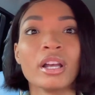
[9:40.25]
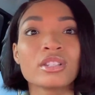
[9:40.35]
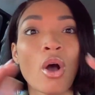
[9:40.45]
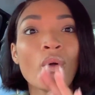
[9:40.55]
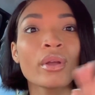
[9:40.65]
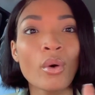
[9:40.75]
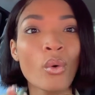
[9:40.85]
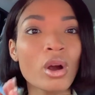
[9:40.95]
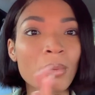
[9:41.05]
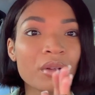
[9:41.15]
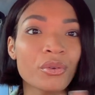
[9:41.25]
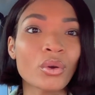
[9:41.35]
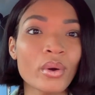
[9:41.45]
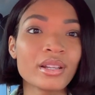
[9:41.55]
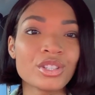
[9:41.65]
It's only horrible if you're
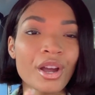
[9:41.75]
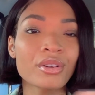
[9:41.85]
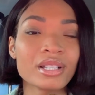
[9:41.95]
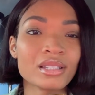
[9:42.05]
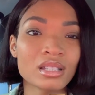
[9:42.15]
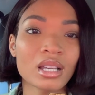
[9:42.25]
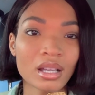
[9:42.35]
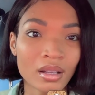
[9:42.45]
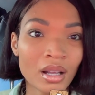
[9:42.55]
going to J R T C.